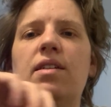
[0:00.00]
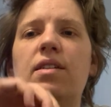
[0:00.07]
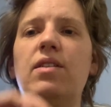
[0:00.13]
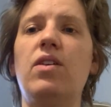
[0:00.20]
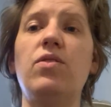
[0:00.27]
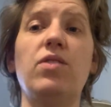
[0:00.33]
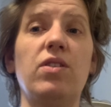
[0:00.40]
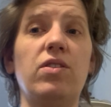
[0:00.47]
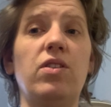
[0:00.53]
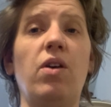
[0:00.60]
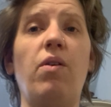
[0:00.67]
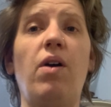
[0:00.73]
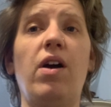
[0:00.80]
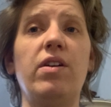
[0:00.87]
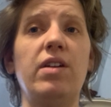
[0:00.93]
Those are
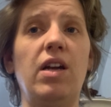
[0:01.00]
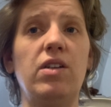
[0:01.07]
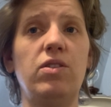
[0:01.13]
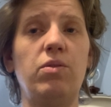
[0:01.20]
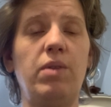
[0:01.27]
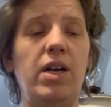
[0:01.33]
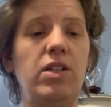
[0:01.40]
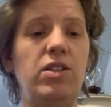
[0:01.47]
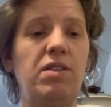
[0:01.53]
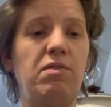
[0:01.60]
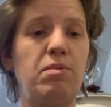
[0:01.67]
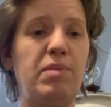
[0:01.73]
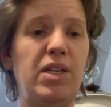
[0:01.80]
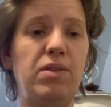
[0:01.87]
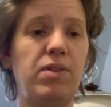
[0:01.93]
so hard not to rush.
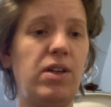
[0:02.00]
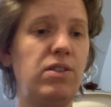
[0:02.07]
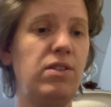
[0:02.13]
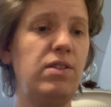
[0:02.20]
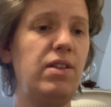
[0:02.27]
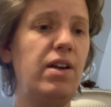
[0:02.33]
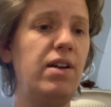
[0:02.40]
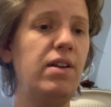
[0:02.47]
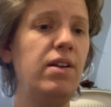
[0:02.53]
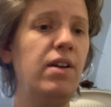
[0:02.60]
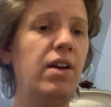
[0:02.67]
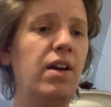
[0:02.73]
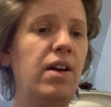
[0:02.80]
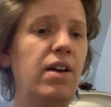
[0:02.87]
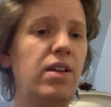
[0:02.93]
Everybody rushes there.
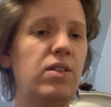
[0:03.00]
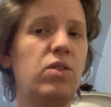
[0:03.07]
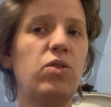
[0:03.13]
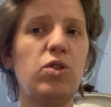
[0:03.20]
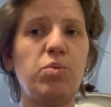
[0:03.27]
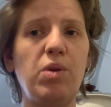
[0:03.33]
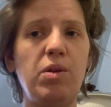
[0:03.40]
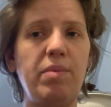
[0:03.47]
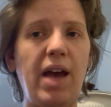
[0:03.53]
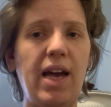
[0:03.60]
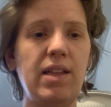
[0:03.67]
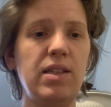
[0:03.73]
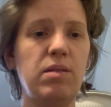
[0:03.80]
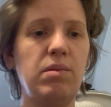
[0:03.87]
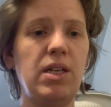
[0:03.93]
So just pull back
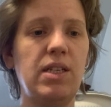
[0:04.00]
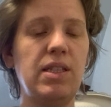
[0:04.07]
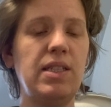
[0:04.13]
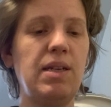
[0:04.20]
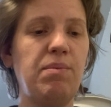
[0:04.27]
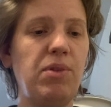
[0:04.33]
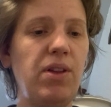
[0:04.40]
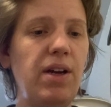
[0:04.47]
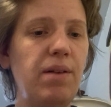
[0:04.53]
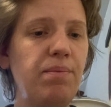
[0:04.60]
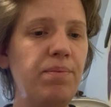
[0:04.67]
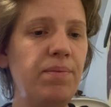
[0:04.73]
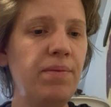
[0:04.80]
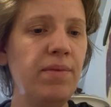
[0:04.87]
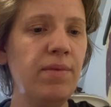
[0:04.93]
a little bit on the tempo there.
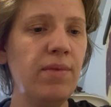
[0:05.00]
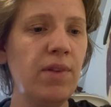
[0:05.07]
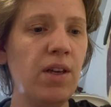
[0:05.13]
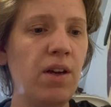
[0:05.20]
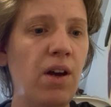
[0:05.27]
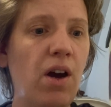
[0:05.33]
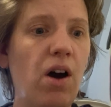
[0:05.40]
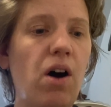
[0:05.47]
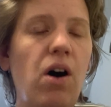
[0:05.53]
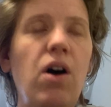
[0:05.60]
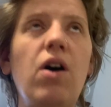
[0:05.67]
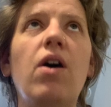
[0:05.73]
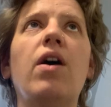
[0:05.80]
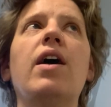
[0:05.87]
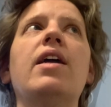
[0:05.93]

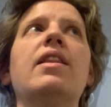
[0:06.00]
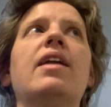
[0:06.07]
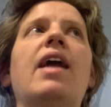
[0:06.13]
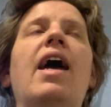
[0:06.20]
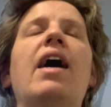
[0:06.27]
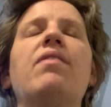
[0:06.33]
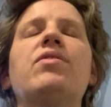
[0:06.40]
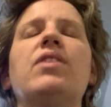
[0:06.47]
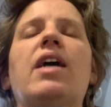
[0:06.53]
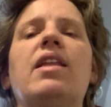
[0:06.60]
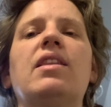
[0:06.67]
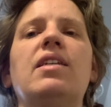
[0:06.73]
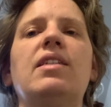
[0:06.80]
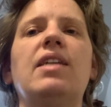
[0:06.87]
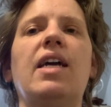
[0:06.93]
Oh, and then after that,
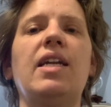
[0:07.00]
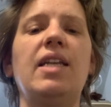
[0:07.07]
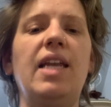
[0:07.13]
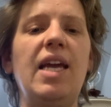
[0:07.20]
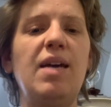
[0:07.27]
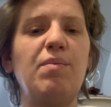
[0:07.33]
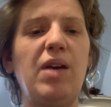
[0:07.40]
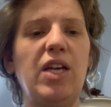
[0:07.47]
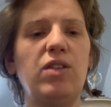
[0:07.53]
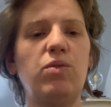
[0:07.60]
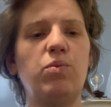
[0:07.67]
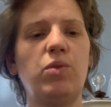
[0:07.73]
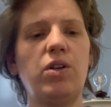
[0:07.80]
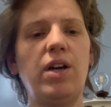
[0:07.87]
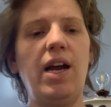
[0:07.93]
the dynamics
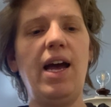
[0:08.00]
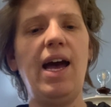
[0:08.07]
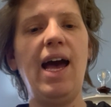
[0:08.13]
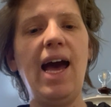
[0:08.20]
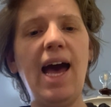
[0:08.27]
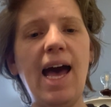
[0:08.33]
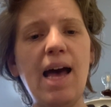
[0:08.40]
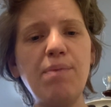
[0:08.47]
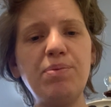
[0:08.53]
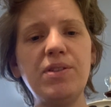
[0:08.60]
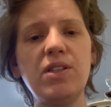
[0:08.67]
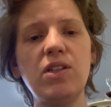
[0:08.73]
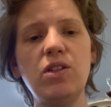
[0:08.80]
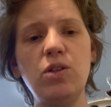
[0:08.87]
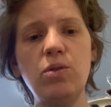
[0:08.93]
were
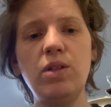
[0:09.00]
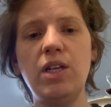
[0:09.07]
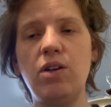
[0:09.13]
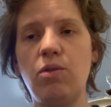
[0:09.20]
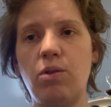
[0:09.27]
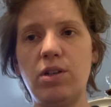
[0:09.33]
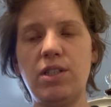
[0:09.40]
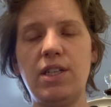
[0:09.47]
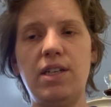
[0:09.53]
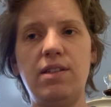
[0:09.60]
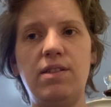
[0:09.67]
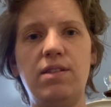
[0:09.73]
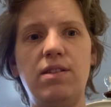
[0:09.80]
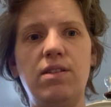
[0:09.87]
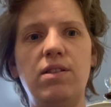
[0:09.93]
absolutely
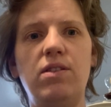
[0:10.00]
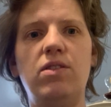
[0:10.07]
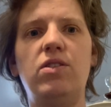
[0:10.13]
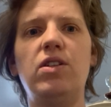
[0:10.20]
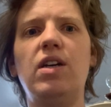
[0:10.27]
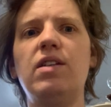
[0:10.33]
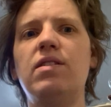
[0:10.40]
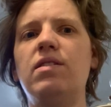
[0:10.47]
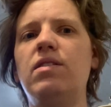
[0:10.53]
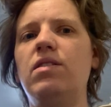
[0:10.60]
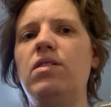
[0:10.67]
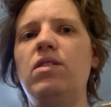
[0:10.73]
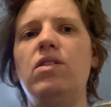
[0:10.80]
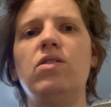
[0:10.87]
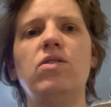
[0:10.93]
gorgeous. Just,
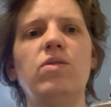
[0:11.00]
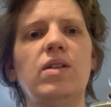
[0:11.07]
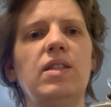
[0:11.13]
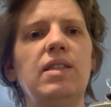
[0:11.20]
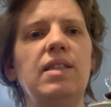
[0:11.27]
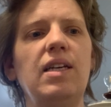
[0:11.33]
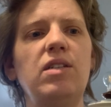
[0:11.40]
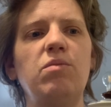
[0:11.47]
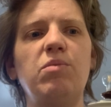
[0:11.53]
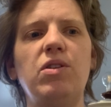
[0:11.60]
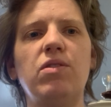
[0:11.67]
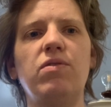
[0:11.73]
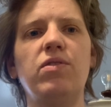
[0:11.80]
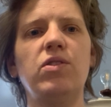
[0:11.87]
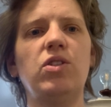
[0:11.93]
you're doing such a
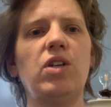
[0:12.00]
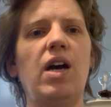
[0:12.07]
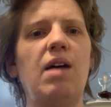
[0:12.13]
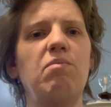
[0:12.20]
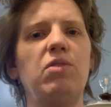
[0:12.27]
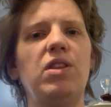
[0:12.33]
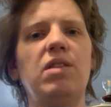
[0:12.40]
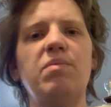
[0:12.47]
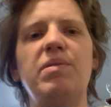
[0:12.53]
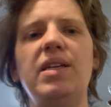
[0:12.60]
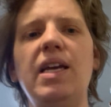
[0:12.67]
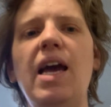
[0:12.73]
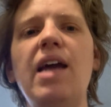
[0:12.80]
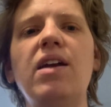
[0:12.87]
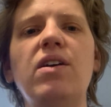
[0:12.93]
beautiful job with the
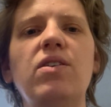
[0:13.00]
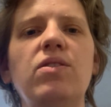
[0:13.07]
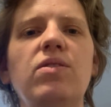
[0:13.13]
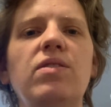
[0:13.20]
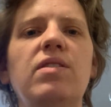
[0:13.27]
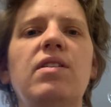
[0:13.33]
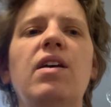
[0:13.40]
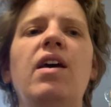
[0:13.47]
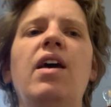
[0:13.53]
pianos,